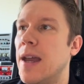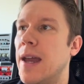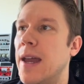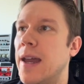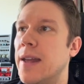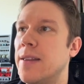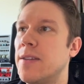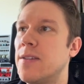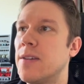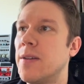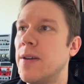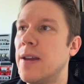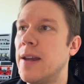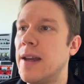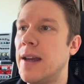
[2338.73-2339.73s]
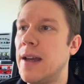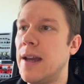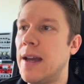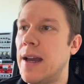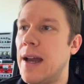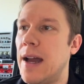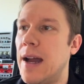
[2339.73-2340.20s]
And
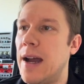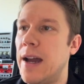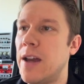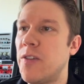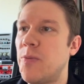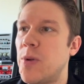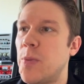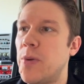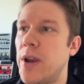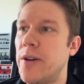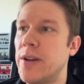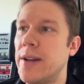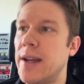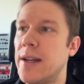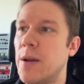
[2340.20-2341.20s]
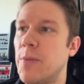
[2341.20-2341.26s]
I have prepared another